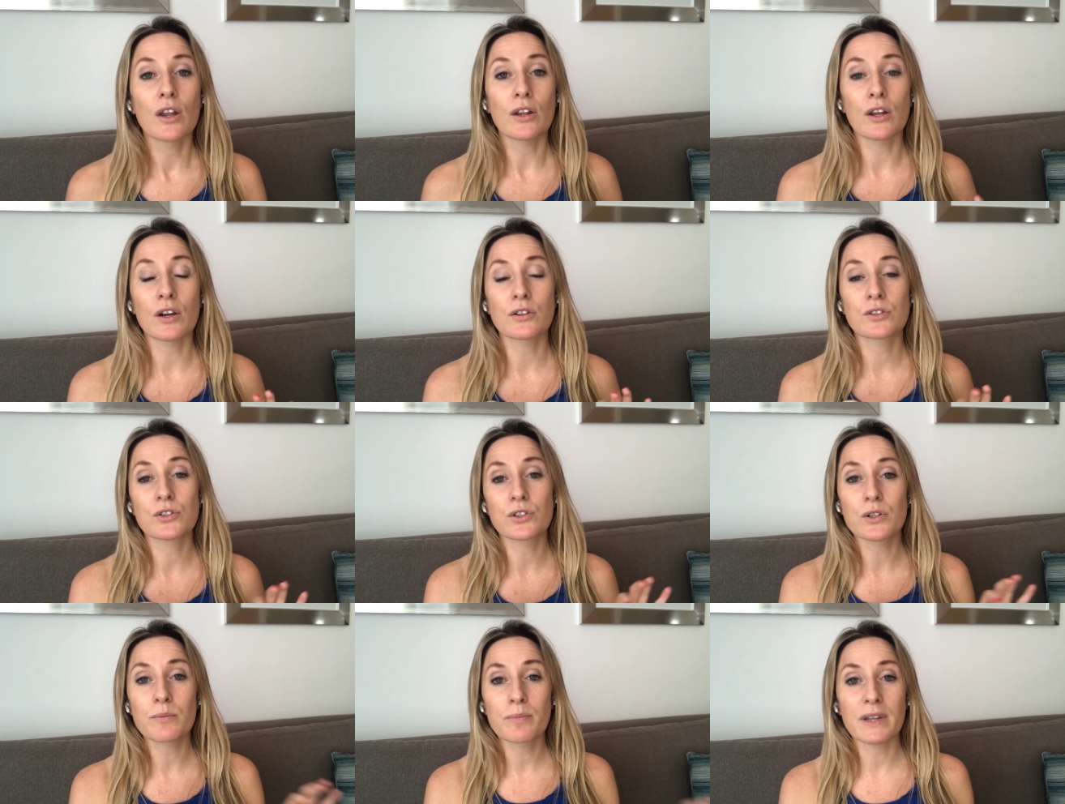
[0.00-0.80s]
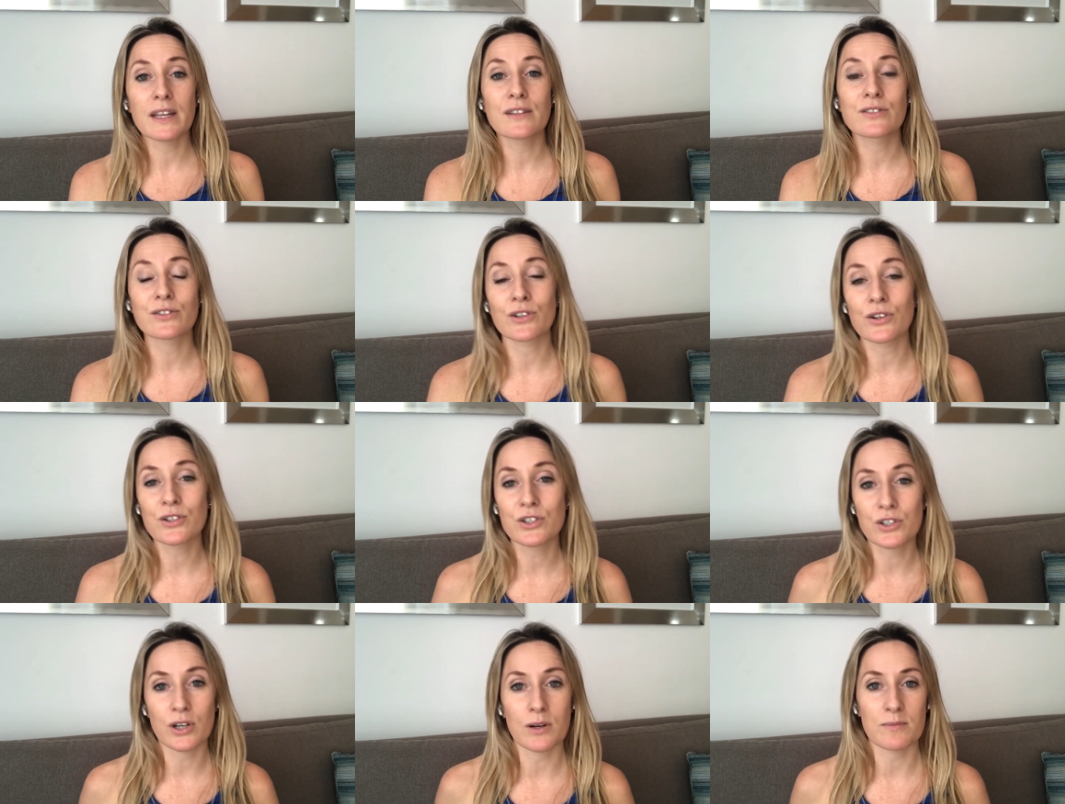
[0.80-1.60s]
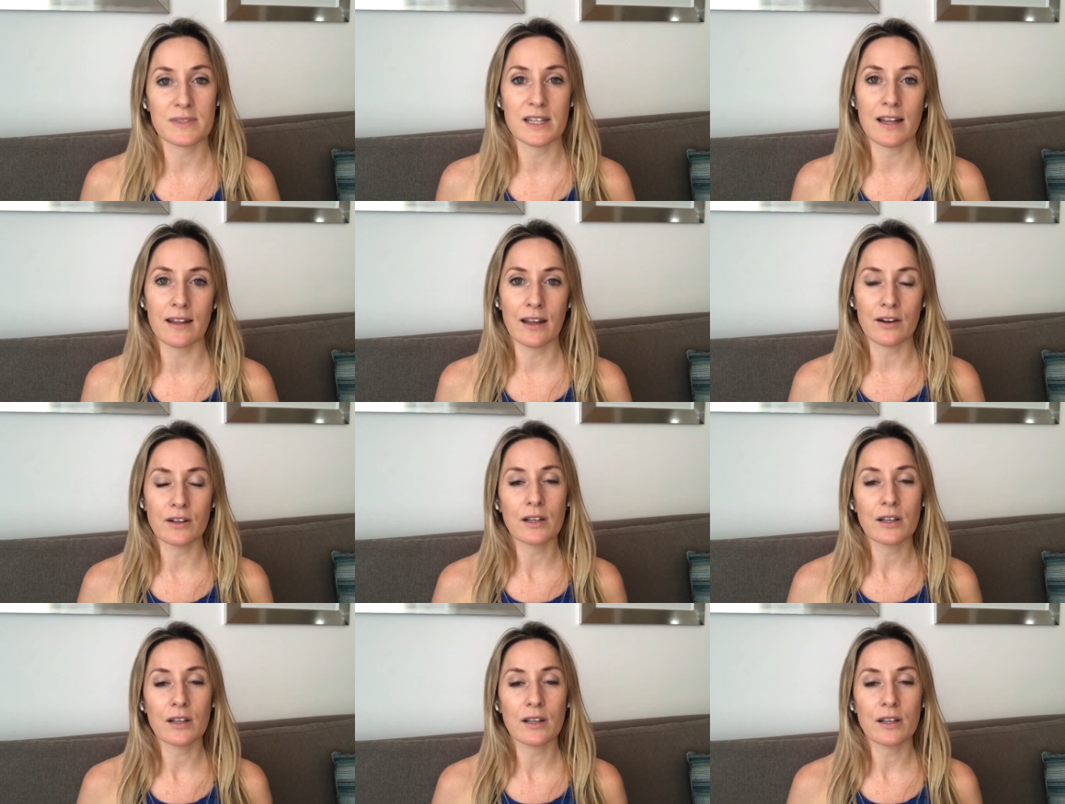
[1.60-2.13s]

there should be search terms in there.